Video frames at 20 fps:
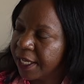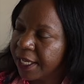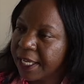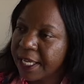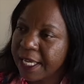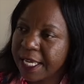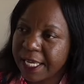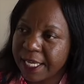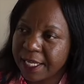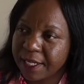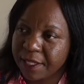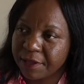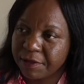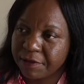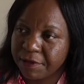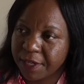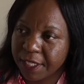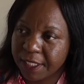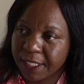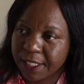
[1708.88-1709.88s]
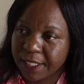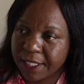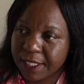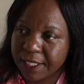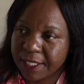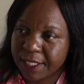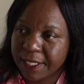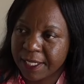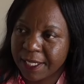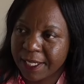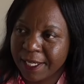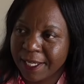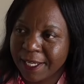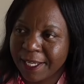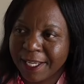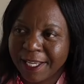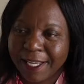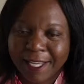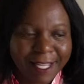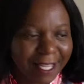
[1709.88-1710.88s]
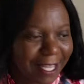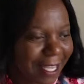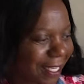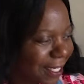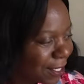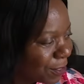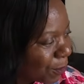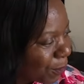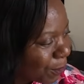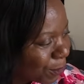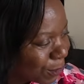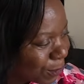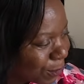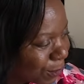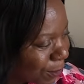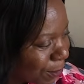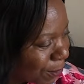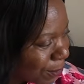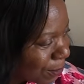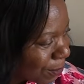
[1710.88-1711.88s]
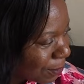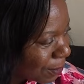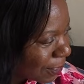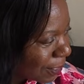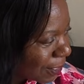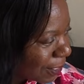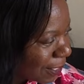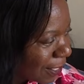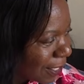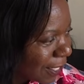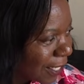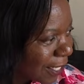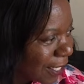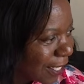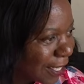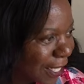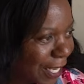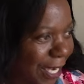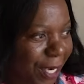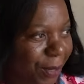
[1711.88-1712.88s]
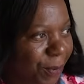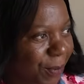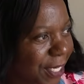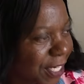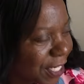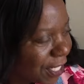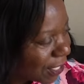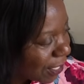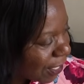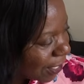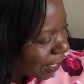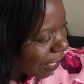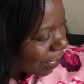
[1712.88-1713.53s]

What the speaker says: here at the factory, and also the recognition